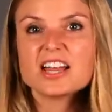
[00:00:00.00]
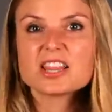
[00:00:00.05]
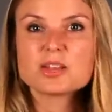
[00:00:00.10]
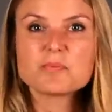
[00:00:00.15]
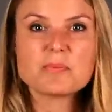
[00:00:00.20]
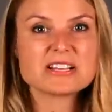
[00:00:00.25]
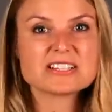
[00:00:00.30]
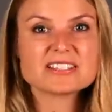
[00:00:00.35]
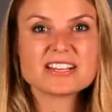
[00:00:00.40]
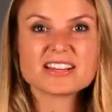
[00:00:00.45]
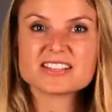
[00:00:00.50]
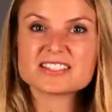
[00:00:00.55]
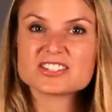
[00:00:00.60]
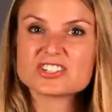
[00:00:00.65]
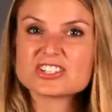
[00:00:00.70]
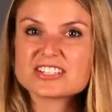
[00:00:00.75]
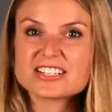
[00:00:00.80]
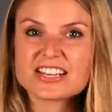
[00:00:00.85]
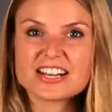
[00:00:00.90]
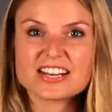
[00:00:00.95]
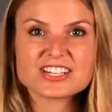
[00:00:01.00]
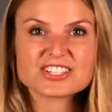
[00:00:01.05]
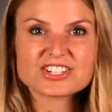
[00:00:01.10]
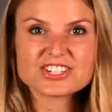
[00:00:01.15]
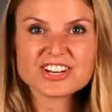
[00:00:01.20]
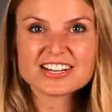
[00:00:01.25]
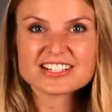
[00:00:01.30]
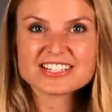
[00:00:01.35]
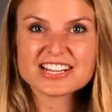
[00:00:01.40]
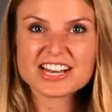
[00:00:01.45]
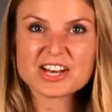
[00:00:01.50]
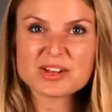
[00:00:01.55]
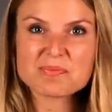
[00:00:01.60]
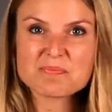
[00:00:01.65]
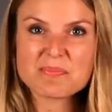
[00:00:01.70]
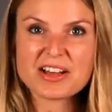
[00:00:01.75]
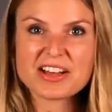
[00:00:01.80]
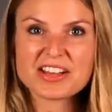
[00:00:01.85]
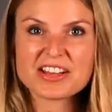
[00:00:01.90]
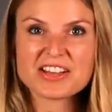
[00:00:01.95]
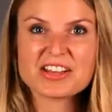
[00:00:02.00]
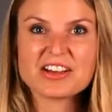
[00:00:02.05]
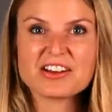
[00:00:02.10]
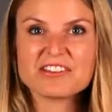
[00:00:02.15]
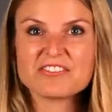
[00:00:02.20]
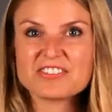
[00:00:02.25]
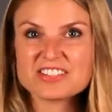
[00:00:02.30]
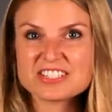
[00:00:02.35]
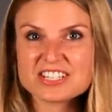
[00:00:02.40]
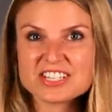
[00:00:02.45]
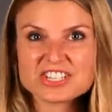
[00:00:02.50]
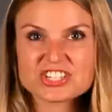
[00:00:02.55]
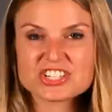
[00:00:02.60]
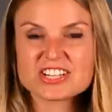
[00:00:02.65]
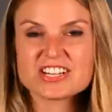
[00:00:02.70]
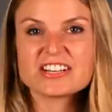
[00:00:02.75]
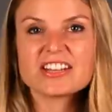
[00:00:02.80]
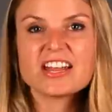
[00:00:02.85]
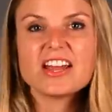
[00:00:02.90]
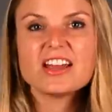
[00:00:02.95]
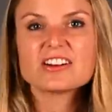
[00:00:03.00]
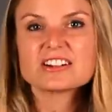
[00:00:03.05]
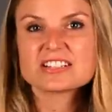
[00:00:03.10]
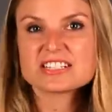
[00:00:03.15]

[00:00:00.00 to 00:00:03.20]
the best thing is just to get it checked out by a physician,